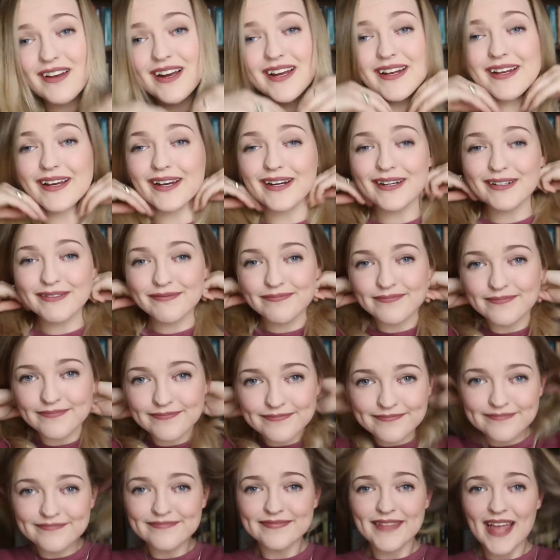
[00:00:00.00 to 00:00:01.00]
right now
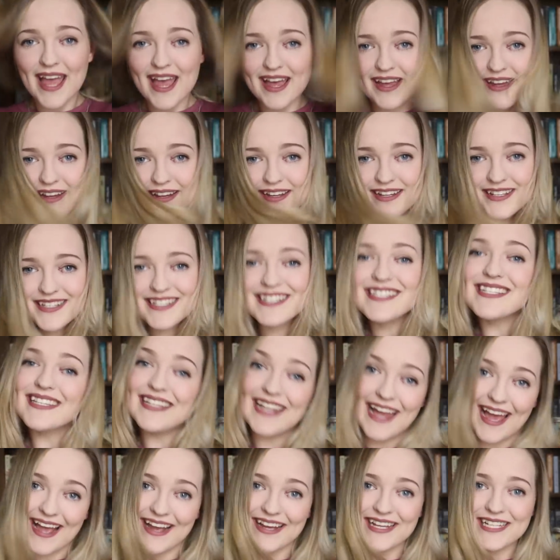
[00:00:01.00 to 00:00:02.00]

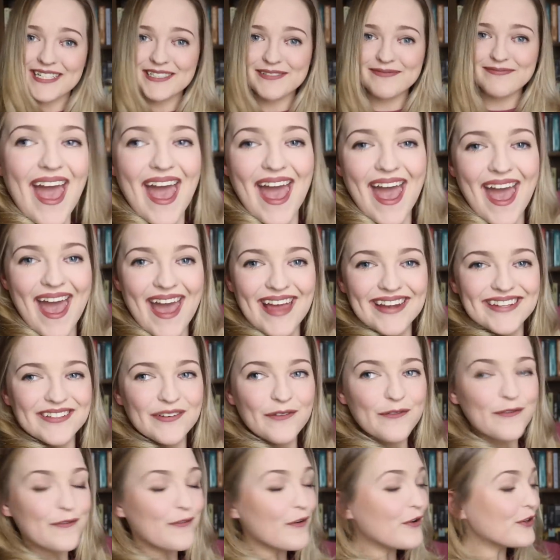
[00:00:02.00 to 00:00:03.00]
slay.
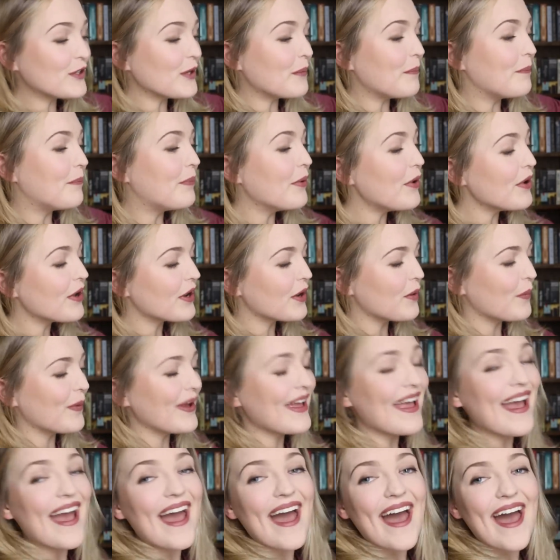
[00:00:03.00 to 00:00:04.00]
And for the book
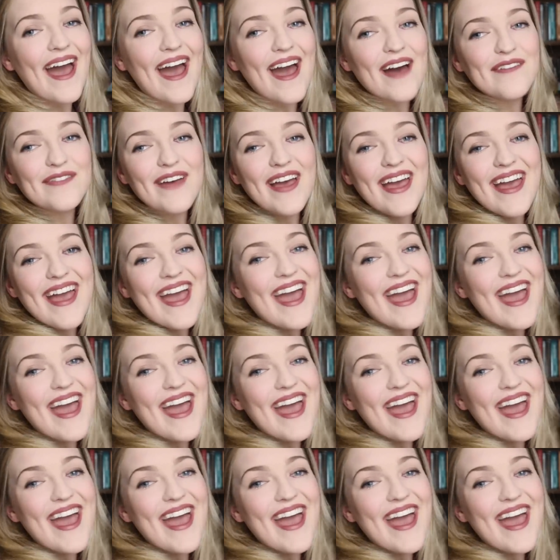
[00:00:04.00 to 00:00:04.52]
we have